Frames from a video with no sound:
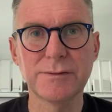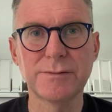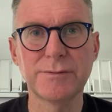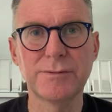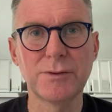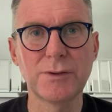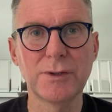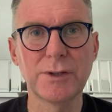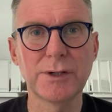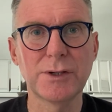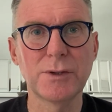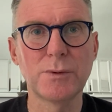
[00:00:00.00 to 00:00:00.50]

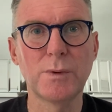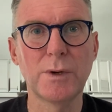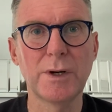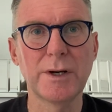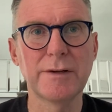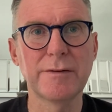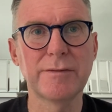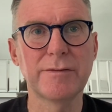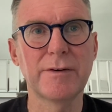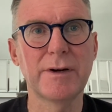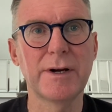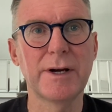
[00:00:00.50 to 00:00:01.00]
fully
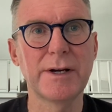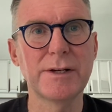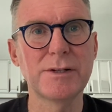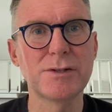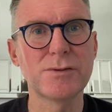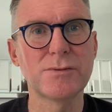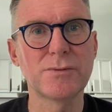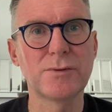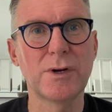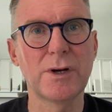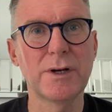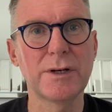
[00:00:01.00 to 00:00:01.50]
qualified
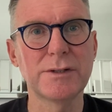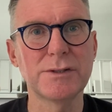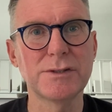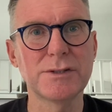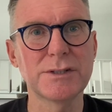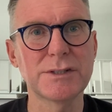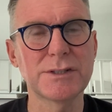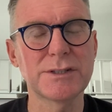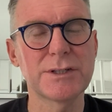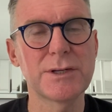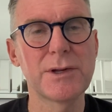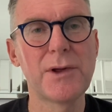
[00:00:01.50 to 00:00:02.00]

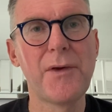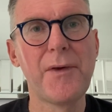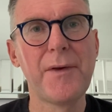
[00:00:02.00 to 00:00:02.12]
urologist